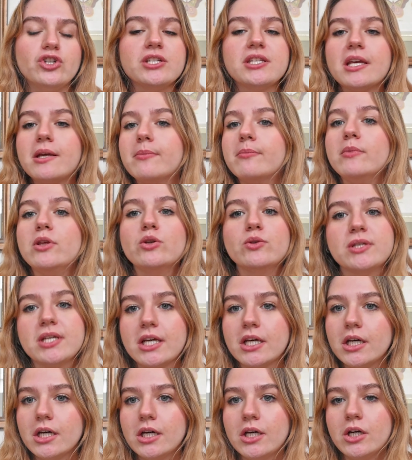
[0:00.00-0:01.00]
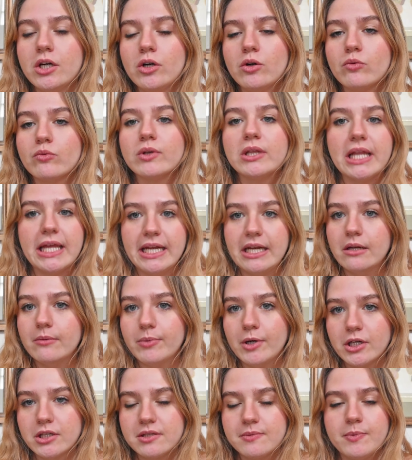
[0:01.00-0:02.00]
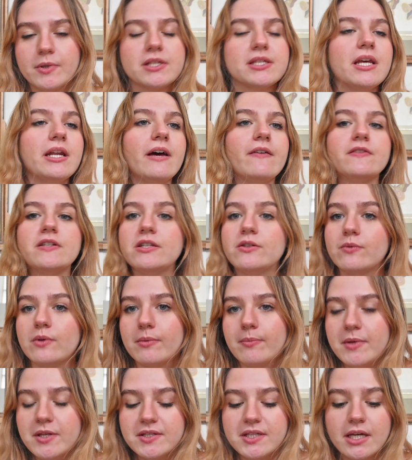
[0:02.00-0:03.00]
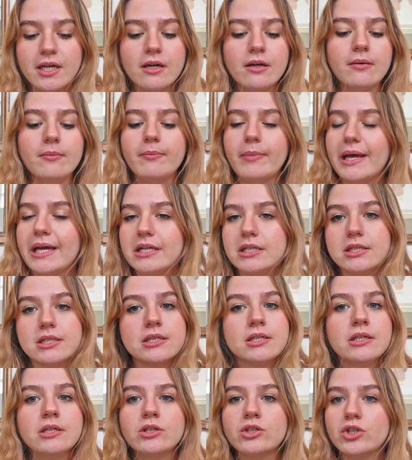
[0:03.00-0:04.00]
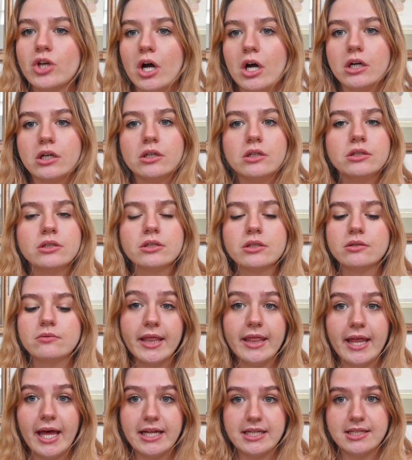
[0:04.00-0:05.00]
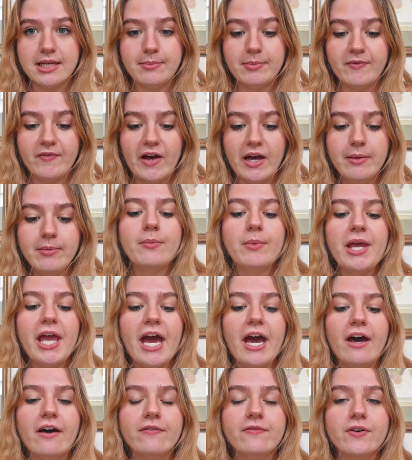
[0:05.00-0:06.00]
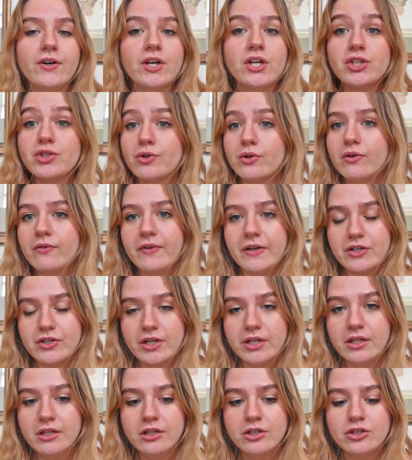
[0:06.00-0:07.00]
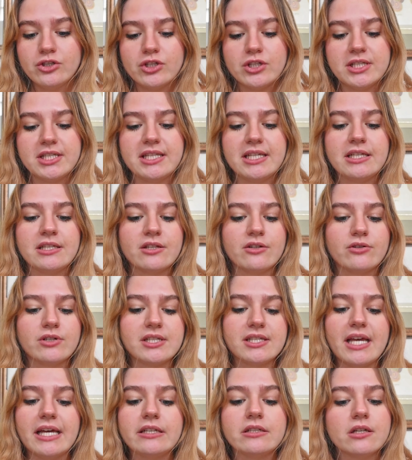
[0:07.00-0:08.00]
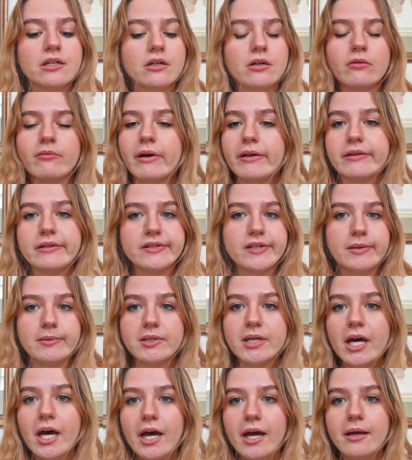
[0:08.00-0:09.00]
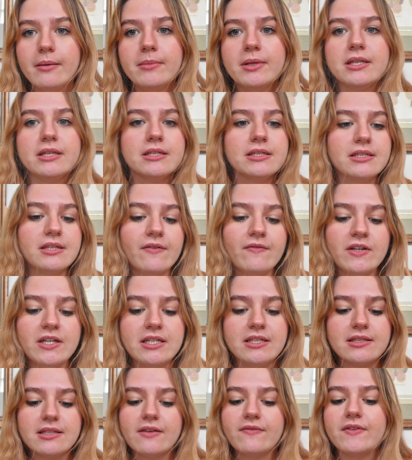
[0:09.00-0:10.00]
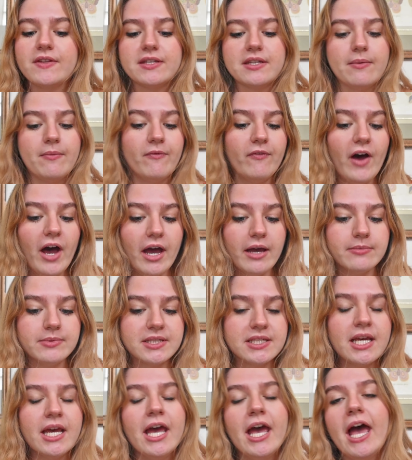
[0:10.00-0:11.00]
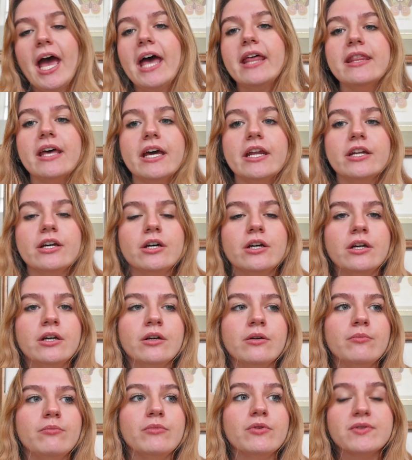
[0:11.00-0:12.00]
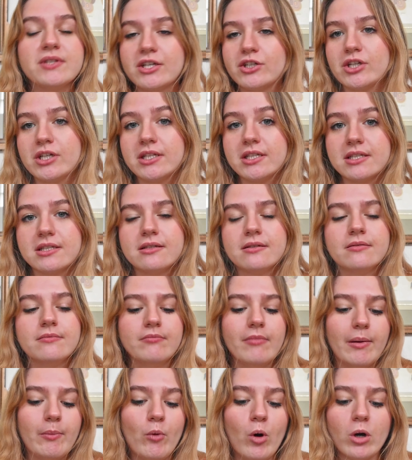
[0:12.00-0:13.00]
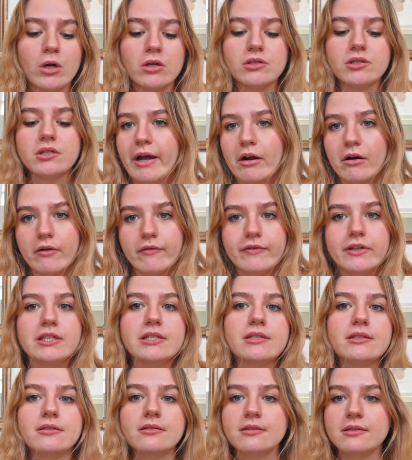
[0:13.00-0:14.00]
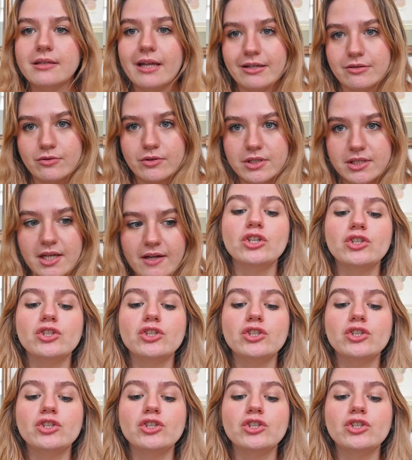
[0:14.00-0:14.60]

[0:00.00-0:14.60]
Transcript: just like music related books, books that have to do with music, bands, songs, that type of vibe. Then we have historical fiction, just things that are set around the same time in the 70s, give the same vibes. And then musicians, memoirs, biographies, that sort of stuff.